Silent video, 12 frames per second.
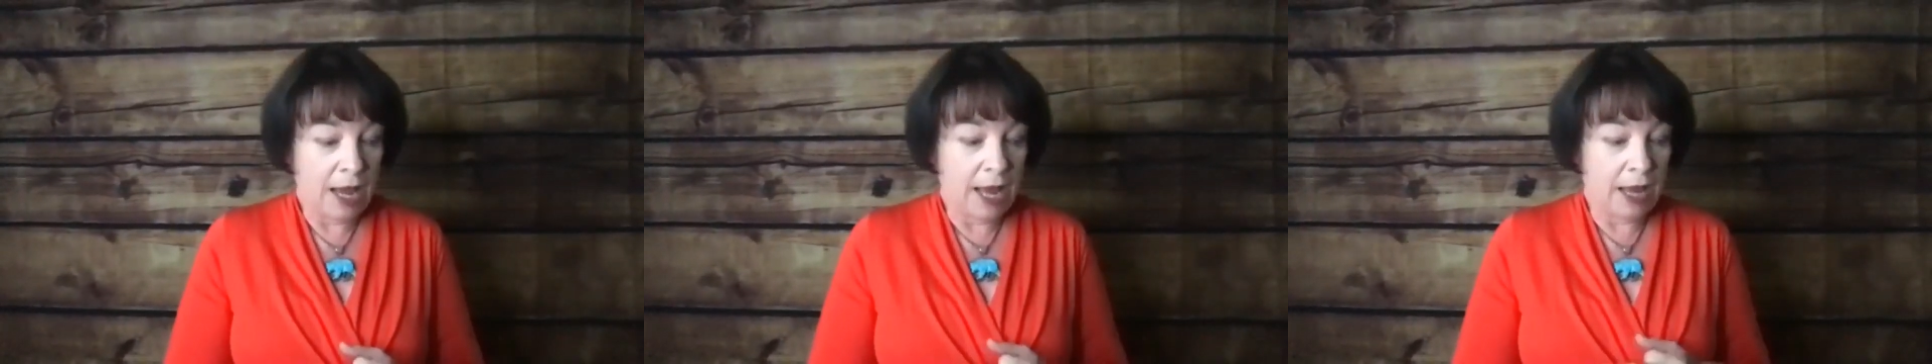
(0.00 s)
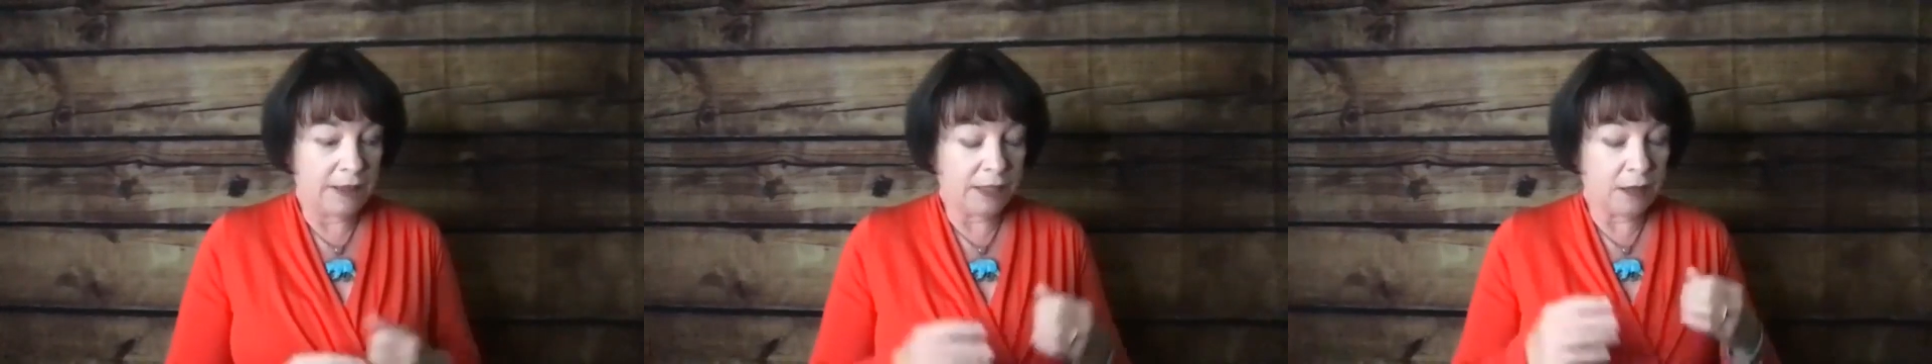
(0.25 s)

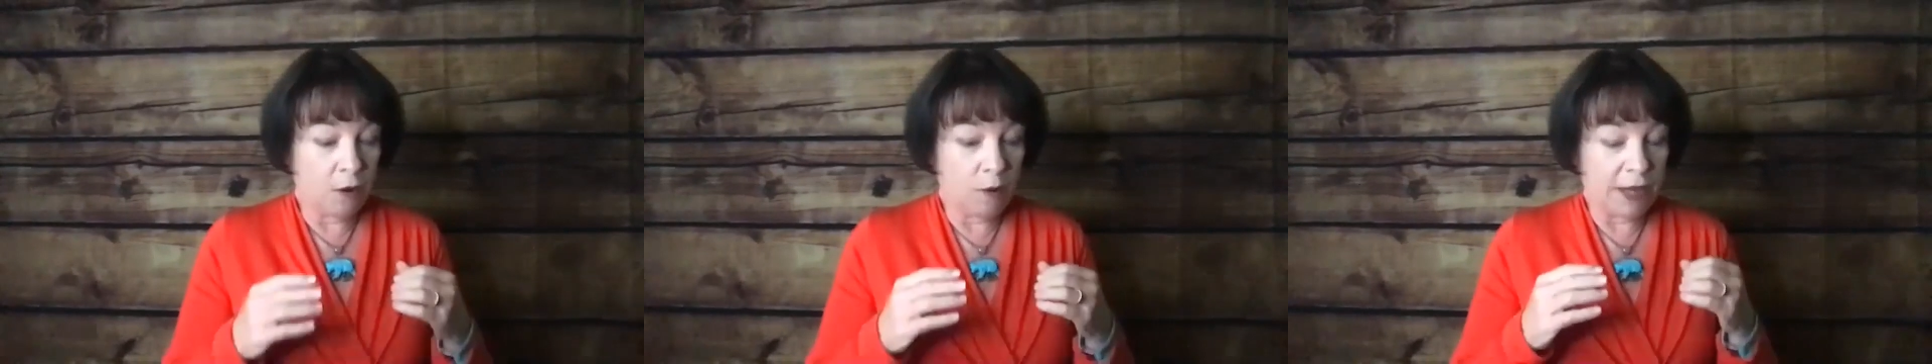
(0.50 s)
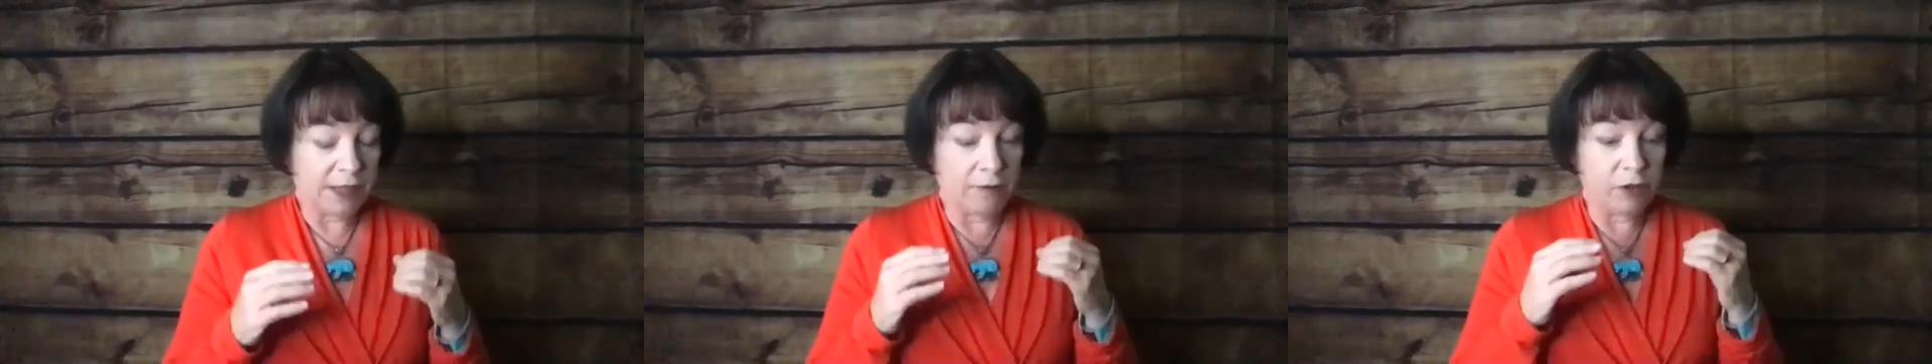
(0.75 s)
and so
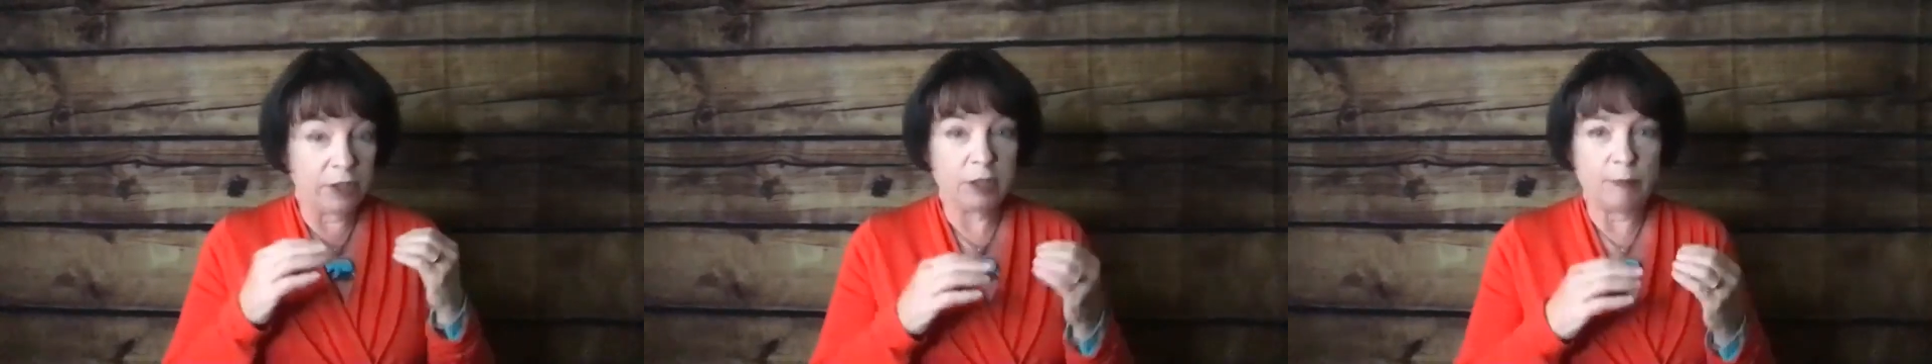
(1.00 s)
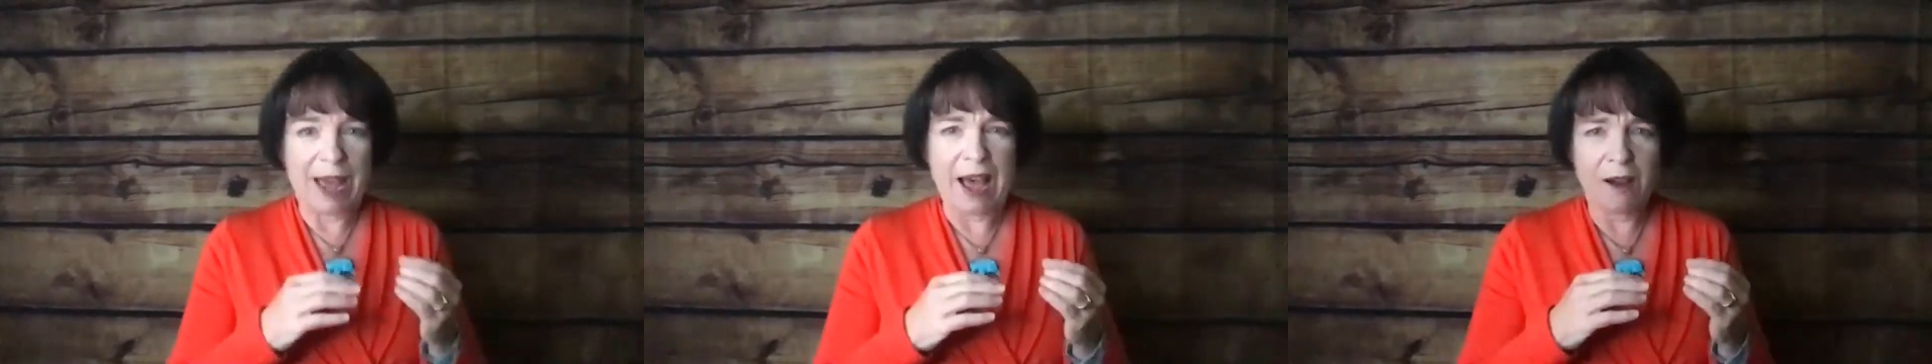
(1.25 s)
as i've
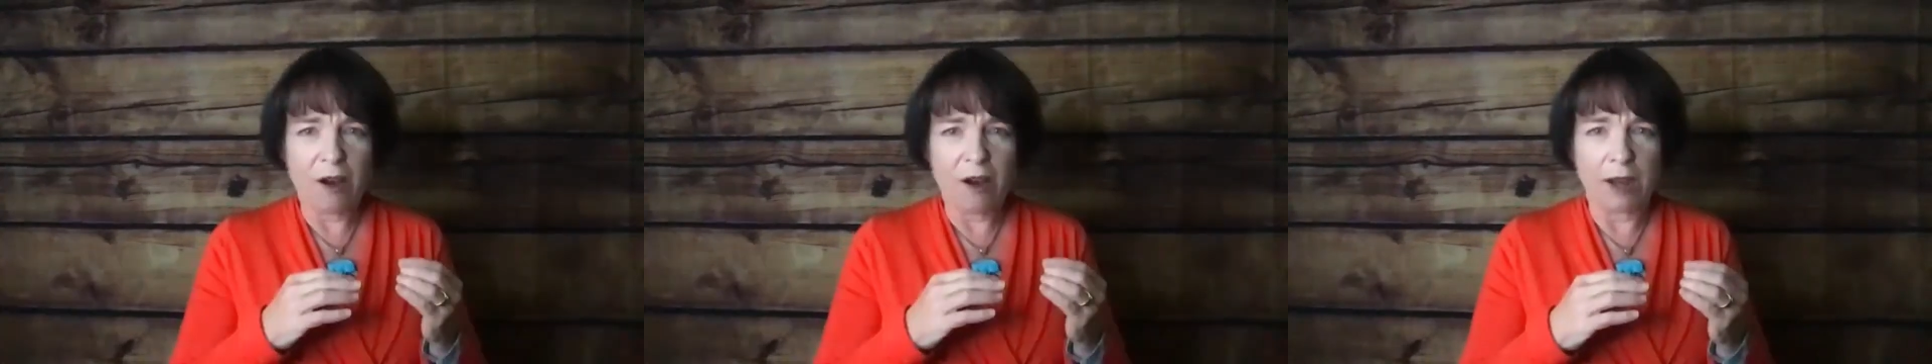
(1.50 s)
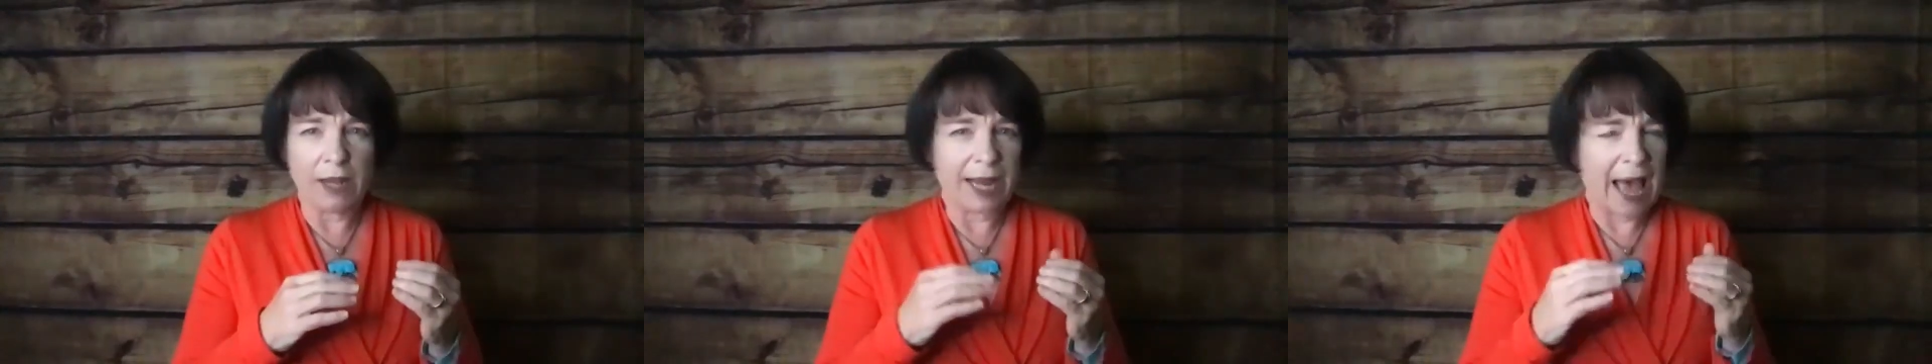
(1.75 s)
looked back
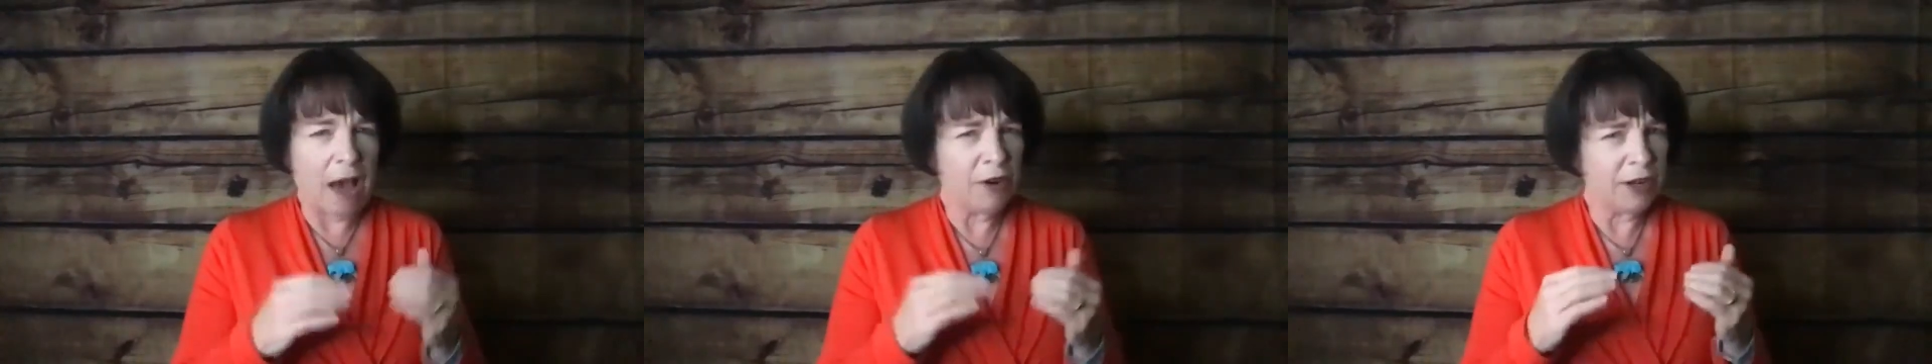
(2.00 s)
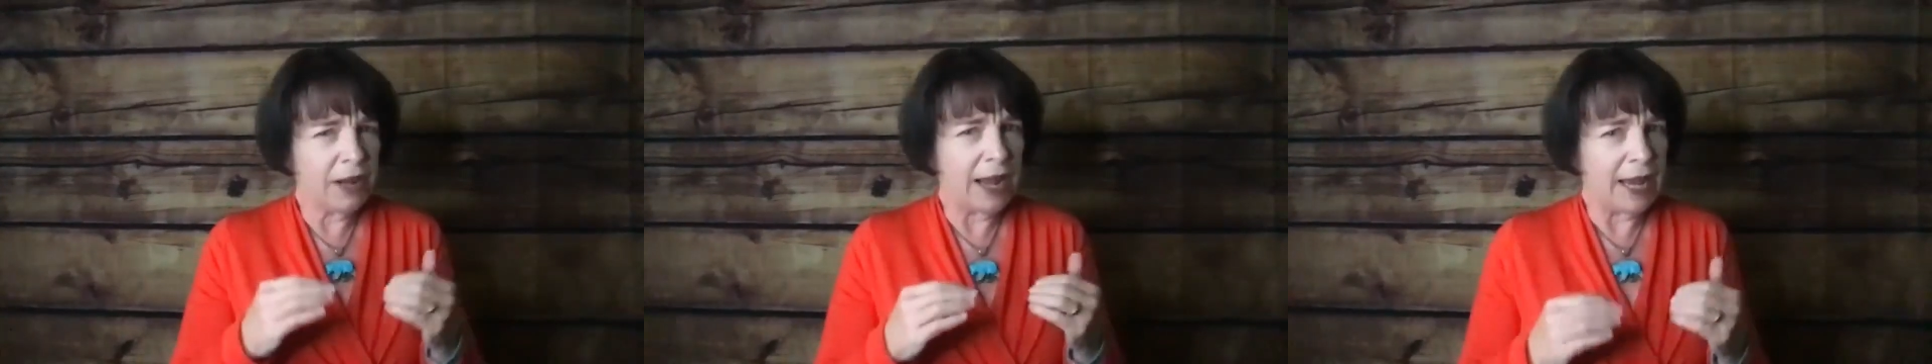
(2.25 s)
on like how
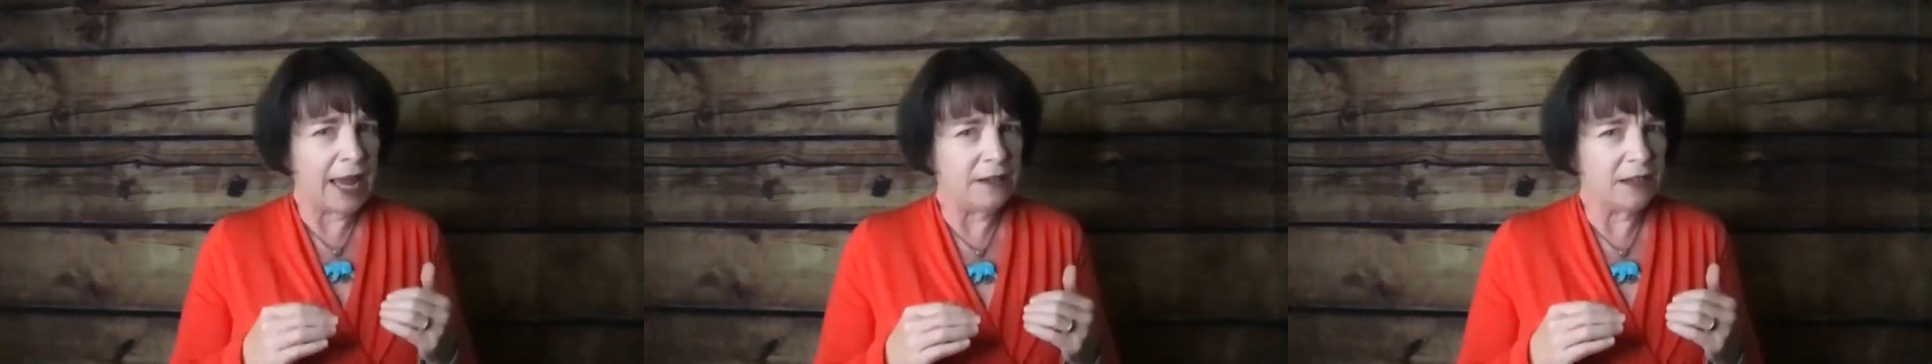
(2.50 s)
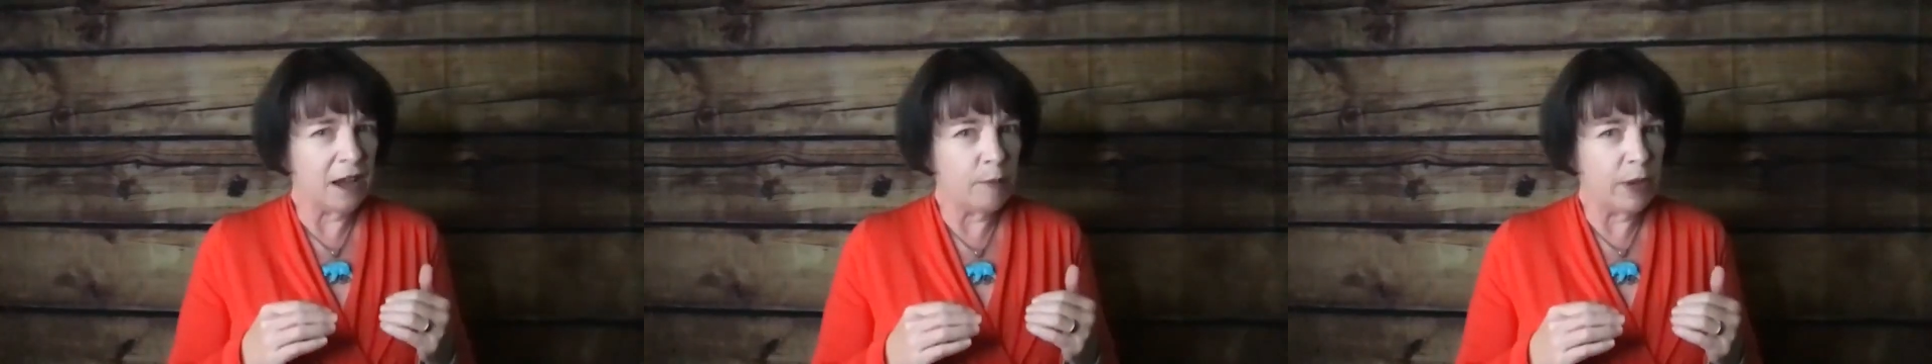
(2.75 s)
did i end
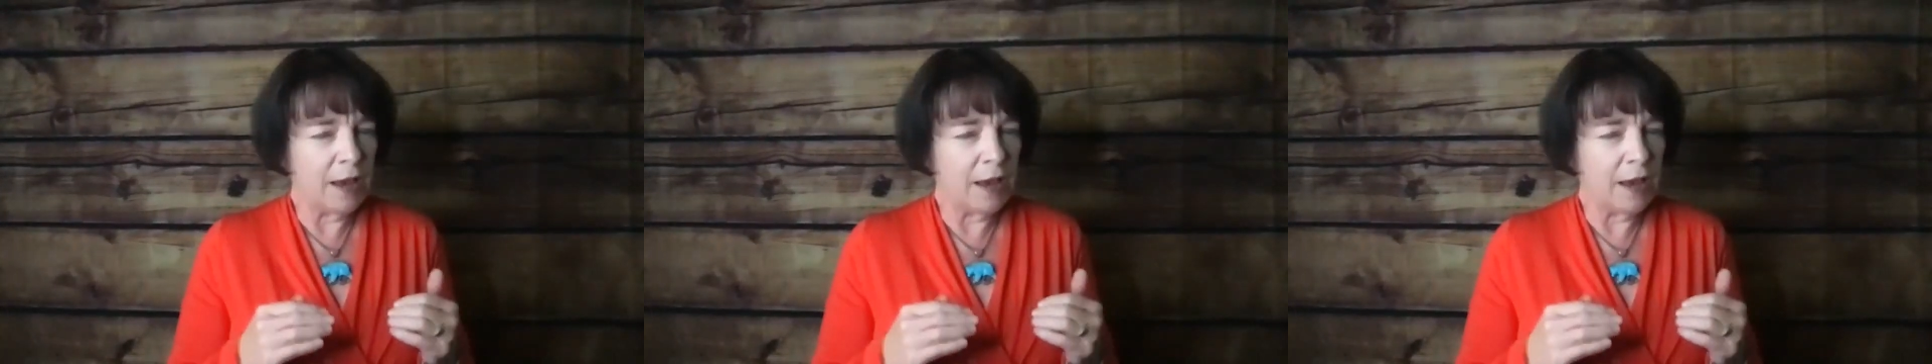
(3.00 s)
up